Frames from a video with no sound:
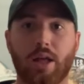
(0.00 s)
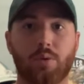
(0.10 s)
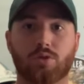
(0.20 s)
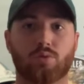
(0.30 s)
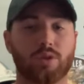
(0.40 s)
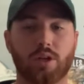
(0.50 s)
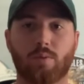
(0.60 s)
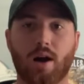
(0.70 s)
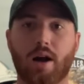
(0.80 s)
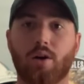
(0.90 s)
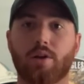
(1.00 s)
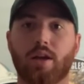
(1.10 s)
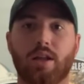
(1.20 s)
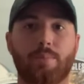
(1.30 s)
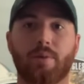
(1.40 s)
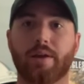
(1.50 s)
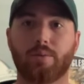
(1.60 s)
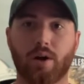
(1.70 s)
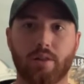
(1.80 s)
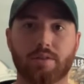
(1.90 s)
It was really wild, and he played
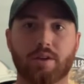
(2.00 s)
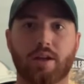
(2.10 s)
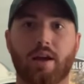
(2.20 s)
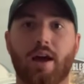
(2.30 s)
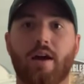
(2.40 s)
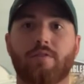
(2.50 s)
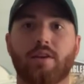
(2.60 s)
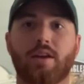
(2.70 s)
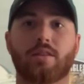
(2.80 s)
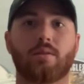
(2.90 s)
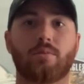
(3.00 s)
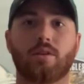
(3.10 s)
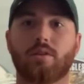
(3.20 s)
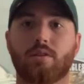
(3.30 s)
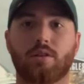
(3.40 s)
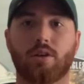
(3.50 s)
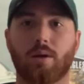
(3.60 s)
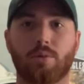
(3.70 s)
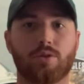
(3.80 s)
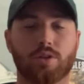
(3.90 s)
well in the second half to get them the
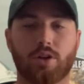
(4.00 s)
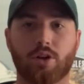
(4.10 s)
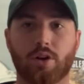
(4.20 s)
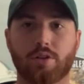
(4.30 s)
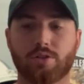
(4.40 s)
W secured.